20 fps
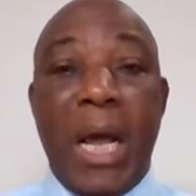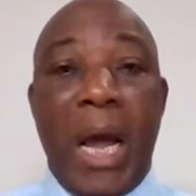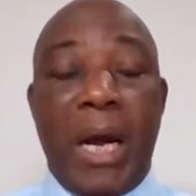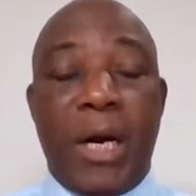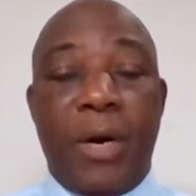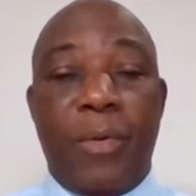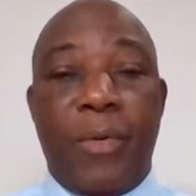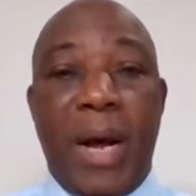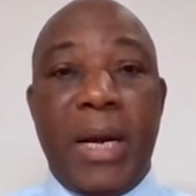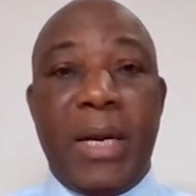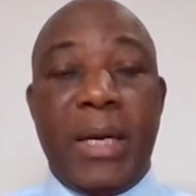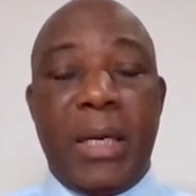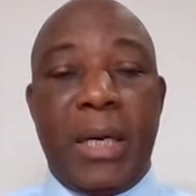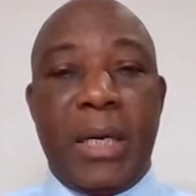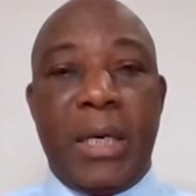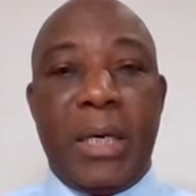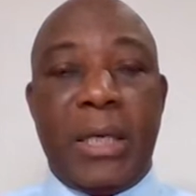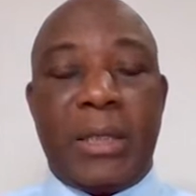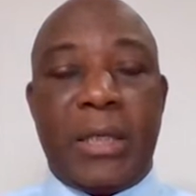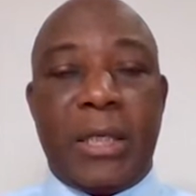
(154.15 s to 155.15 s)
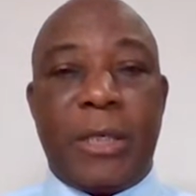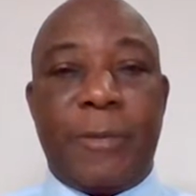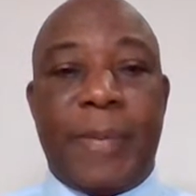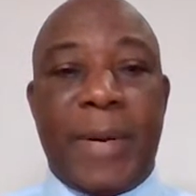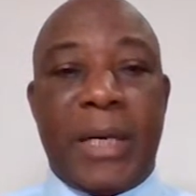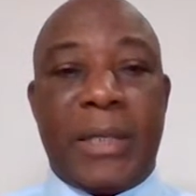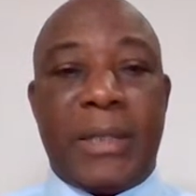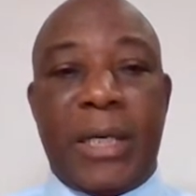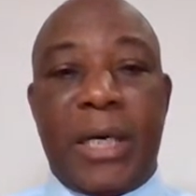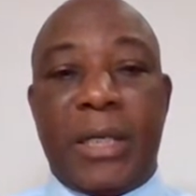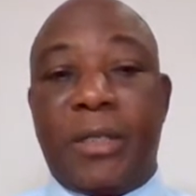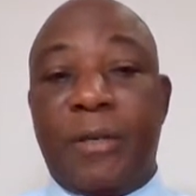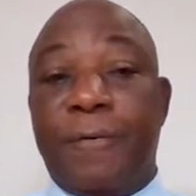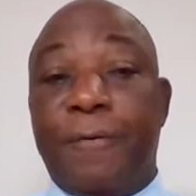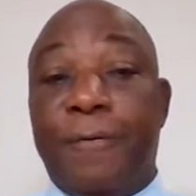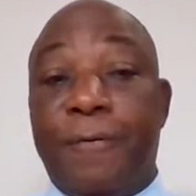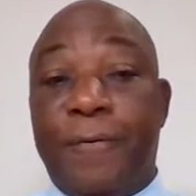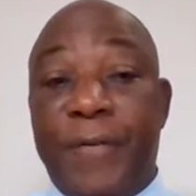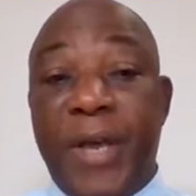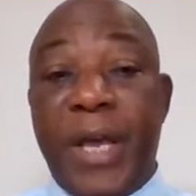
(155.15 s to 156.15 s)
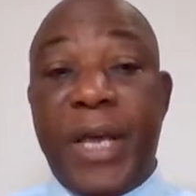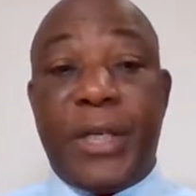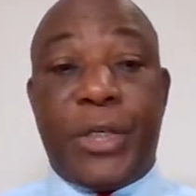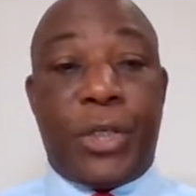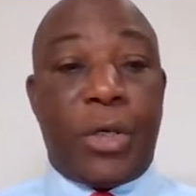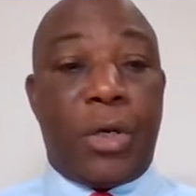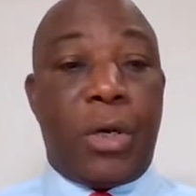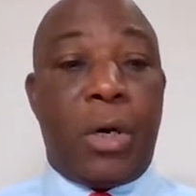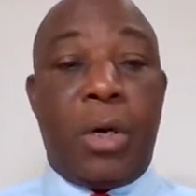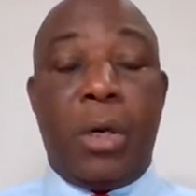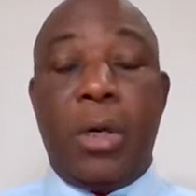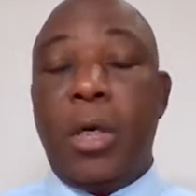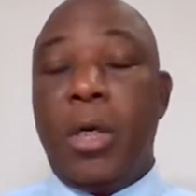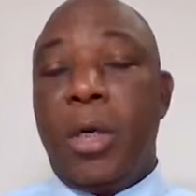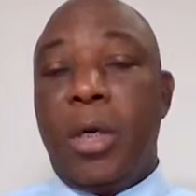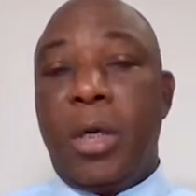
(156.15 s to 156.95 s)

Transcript: And Rwanda is expected to feature